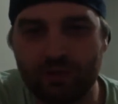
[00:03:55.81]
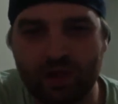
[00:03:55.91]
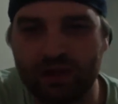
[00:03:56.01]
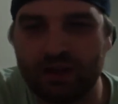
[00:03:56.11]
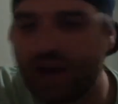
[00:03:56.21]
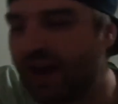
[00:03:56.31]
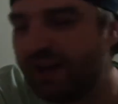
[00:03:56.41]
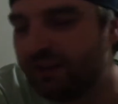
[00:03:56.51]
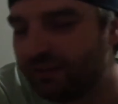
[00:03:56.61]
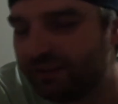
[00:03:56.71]
a
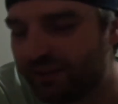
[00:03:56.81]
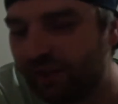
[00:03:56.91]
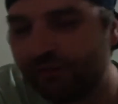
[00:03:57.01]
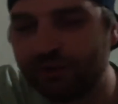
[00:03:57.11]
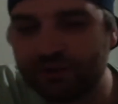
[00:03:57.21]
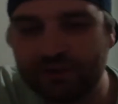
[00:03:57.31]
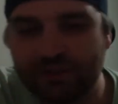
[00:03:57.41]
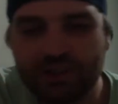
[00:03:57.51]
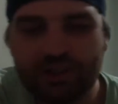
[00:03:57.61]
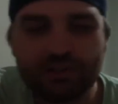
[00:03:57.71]
9-7.
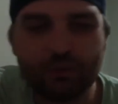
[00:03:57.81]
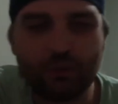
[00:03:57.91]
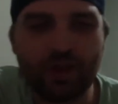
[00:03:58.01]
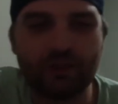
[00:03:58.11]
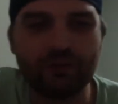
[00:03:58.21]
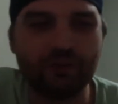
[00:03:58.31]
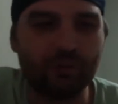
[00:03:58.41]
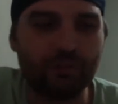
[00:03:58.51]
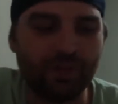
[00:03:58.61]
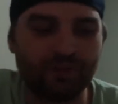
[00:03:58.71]
So that is our pick.